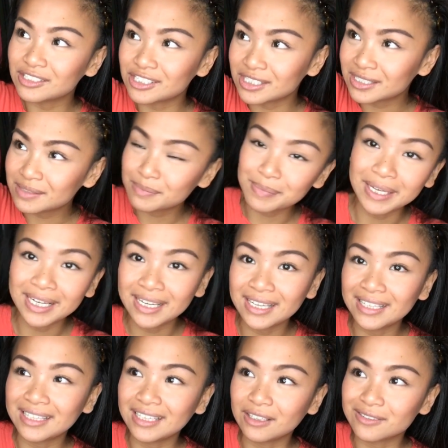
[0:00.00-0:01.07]
You just spin
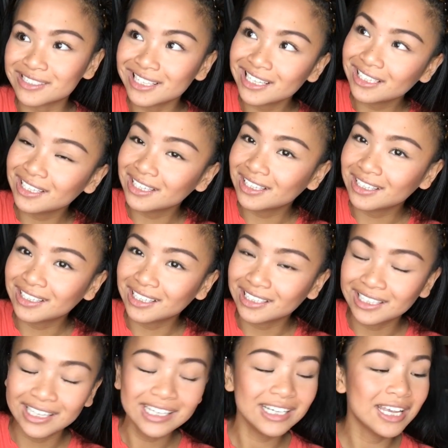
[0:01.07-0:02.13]
it and then it goes click, click, click,
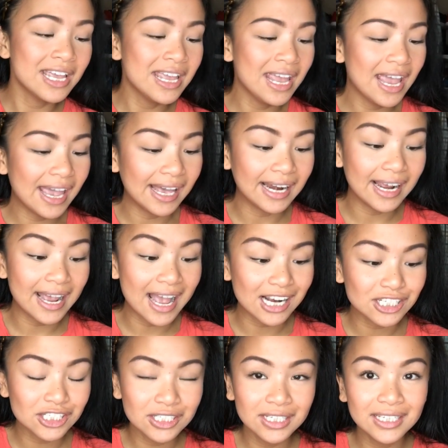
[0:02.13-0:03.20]
click, click. And it
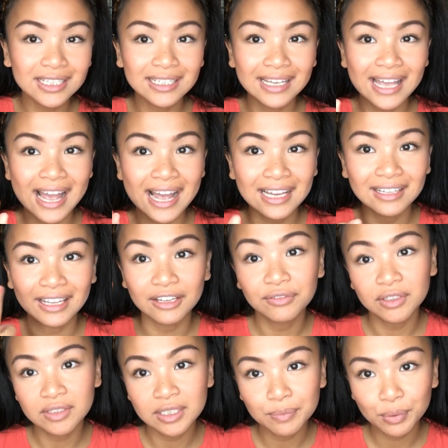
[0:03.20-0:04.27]
had like
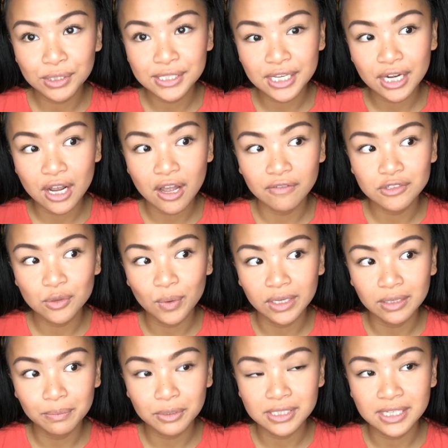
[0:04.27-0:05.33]
15% off,
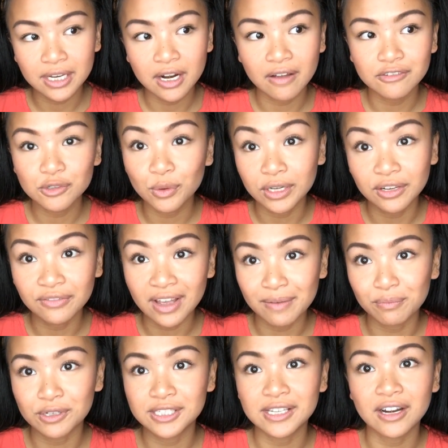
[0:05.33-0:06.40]
20% off,
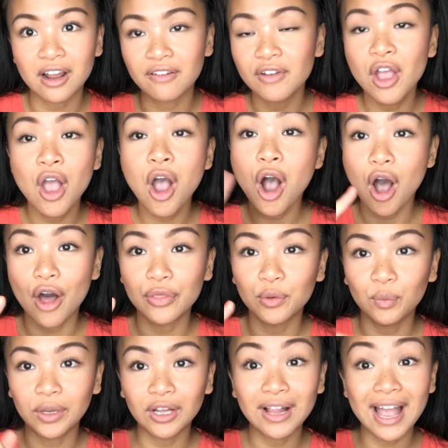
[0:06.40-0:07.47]
25% off on
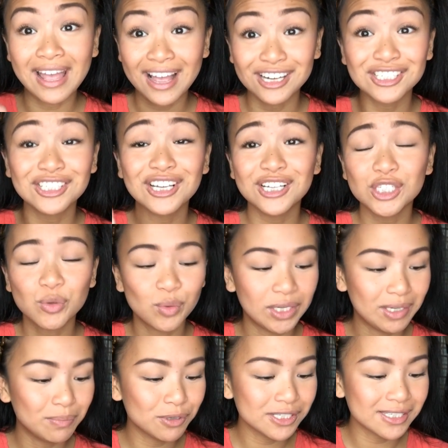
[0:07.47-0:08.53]
the wheel. I actually got
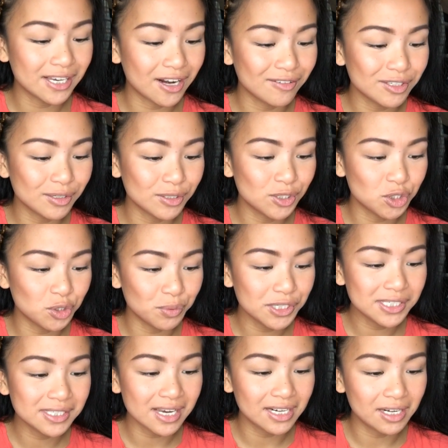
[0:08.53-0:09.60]
20% off, so I was
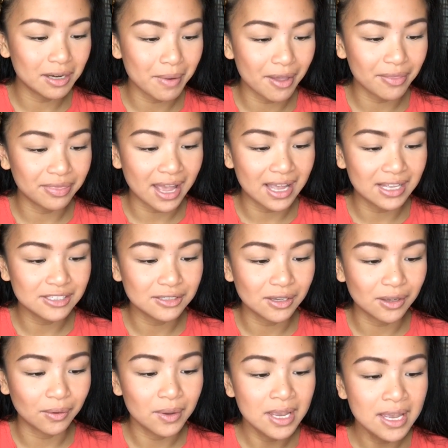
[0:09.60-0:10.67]
super excited about that.
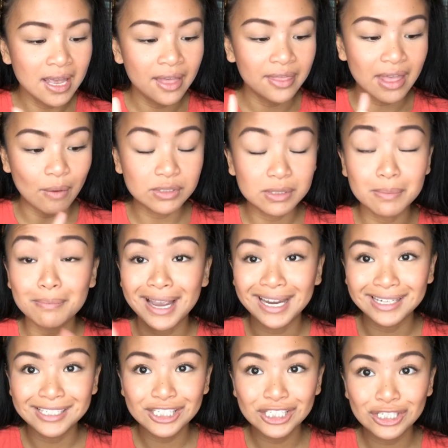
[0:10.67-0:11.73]
So that was
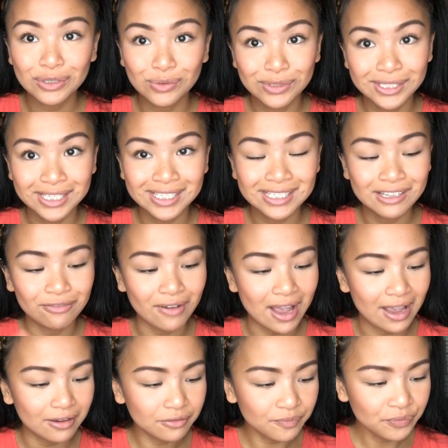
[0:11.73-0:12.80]
minus
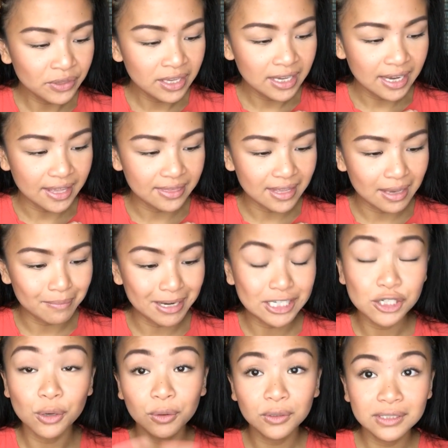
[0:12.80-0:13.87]
$2.65. And then my
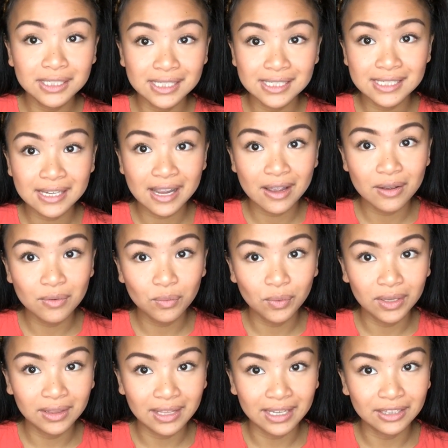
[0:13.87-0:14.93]
total discount
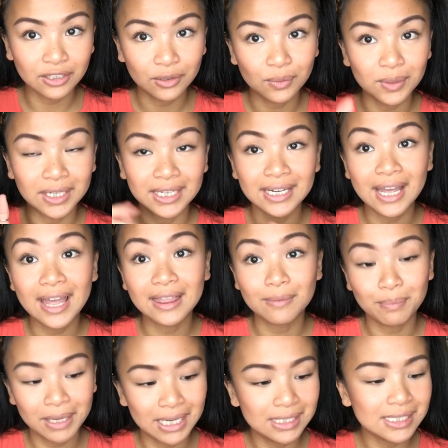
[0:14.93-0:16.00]
with like the green and
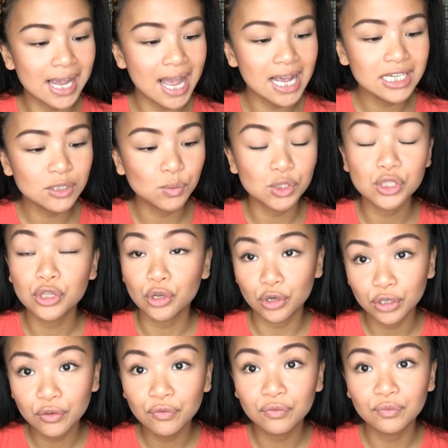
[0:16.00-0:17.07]
the pink tags was
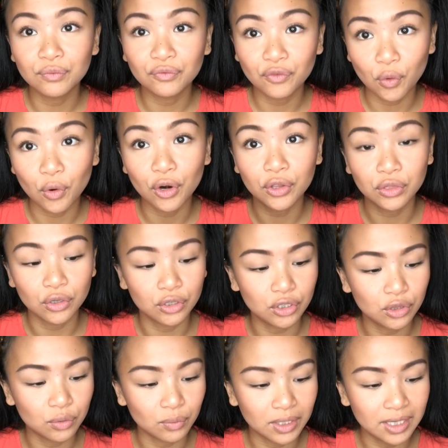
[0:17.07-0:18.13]

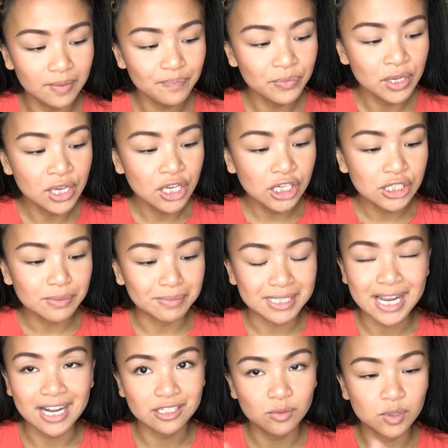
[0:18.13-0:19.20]
$34.33.
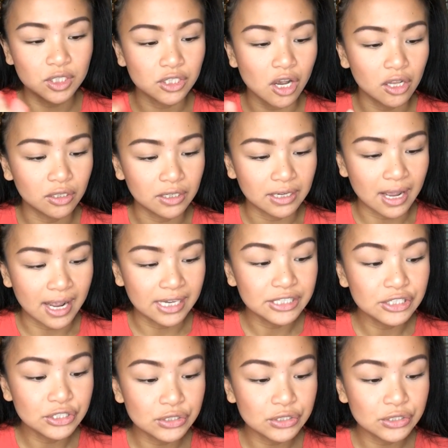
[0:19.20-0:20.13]
Tax was $1.09.